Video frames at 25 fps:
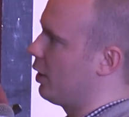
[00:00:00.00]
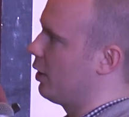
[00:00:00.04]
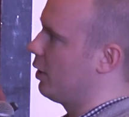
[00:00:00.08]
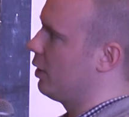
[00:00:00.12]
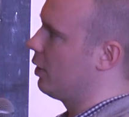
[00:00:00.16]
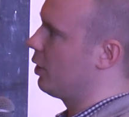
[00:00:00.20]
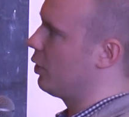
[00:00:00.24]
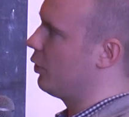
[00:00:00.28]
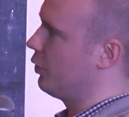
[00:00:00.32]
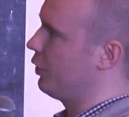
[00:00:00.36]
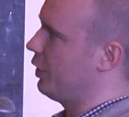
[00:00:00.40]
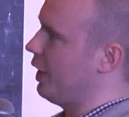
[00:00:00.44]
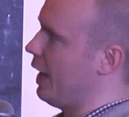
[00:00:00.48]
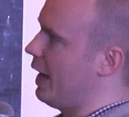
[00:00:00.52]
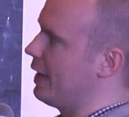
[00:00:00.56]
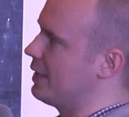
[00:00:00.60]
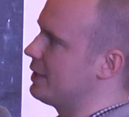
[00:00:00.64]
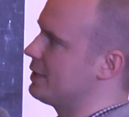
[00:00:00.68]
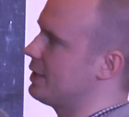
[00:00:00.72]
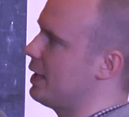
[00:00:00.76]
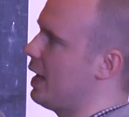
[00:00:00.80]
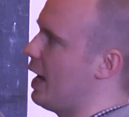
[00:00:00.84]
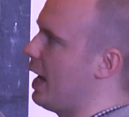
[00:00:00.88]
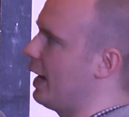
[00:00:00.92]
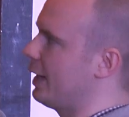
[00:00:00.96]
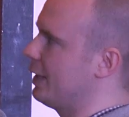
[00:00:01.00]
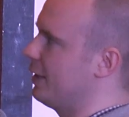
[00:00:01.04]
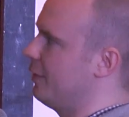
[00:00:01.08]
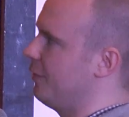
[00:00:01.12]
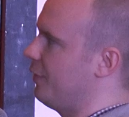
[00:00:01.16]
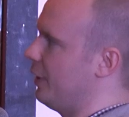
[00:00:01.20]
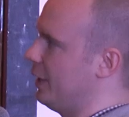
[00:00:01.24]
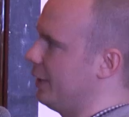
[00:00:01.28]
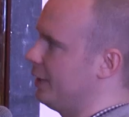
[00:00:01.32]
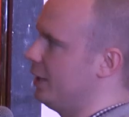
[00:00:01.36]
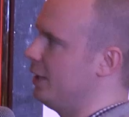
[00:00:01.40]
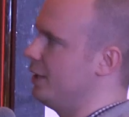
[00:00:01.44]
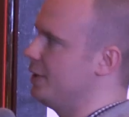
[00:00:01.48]
contains active
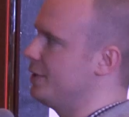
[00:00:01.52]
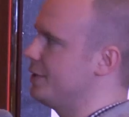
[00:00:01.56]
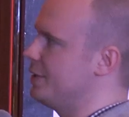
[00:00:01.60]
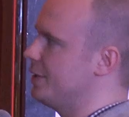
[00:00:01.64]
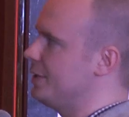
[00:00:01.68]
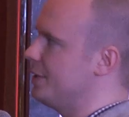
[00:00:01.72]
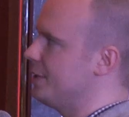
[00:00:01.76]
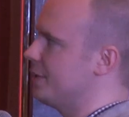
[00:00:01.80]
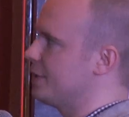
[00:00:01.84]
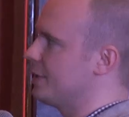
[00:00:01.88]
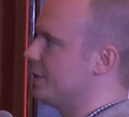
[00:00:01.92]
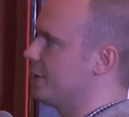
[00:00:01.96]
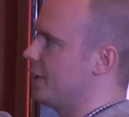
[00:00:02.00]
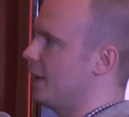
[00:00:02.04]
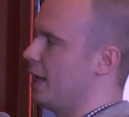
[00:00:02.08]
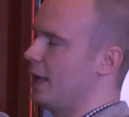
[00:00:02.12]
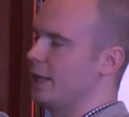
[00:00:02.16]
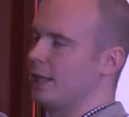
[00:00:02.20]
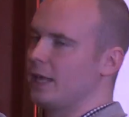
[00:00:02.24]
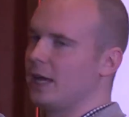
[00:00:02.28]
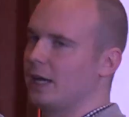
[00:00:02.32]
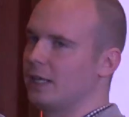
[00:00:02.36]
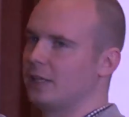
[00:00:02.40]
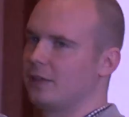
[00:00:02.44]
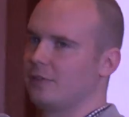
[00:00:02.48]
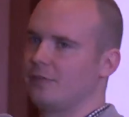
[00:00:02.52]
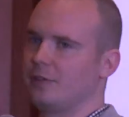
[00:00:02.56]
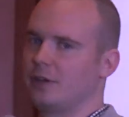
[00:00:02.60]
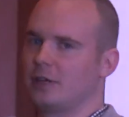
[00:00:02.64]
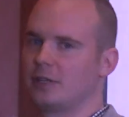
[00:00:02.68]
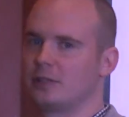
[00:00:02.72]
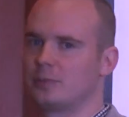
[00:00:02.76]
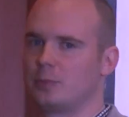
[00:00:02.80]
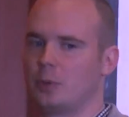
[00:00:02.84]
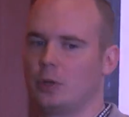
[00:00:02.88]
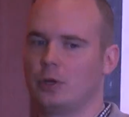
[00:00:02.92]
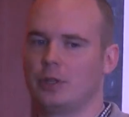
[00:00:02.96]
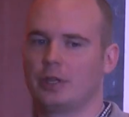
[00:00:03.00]
analysis and active
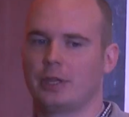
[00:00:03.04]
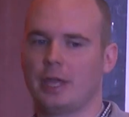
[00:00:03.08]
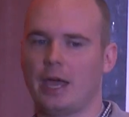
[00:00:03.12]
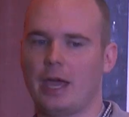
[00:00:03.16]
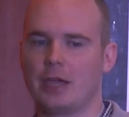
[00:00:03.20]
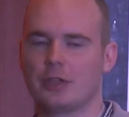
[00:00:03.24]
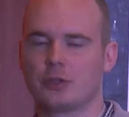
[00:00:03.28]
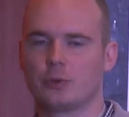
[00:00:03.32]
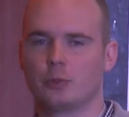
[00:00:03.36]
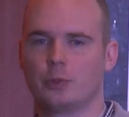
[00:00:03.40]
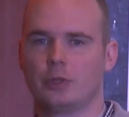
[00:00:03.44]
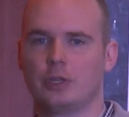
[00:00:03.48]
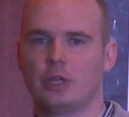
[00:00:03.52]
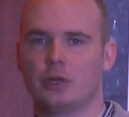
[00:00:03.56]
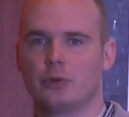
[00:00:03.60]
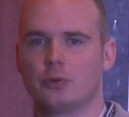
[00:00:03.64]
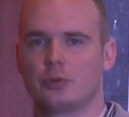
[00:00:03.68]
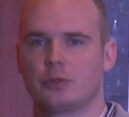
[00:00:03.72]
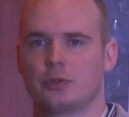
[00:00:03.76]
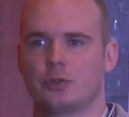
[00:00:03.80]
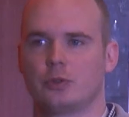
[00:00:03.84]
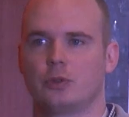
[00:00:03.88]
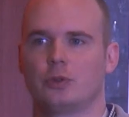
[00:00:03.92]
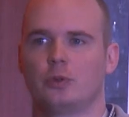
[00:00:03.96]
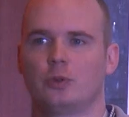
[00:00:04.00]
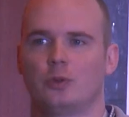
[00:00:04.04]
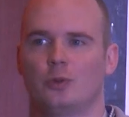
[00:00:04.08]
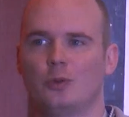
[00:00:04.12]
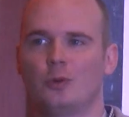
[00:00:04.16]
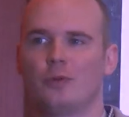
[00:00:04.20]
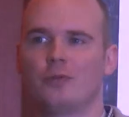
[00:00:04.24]
exploitation. With those 2